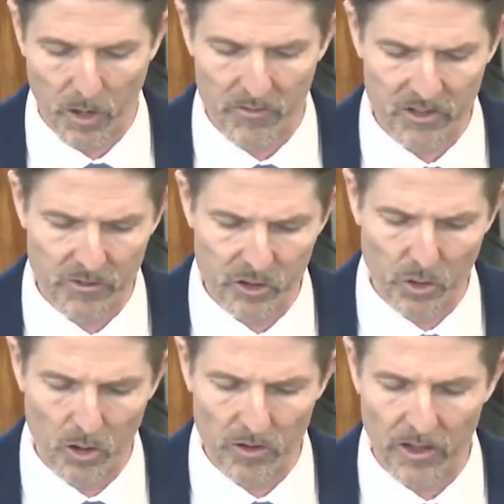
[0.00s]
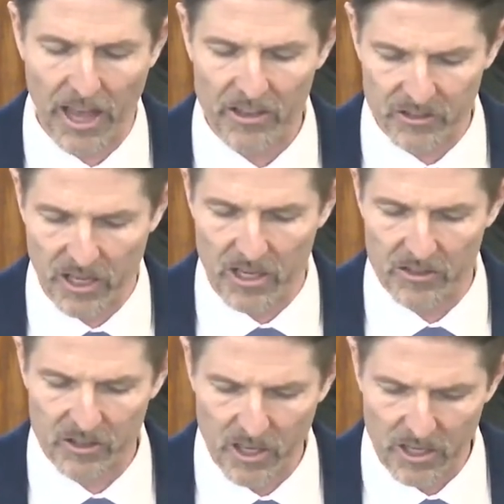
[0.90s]
the prophecy of Joel, in the last
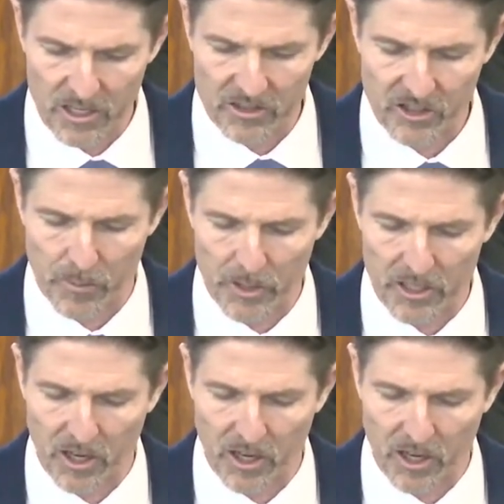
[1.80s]
days it shall be,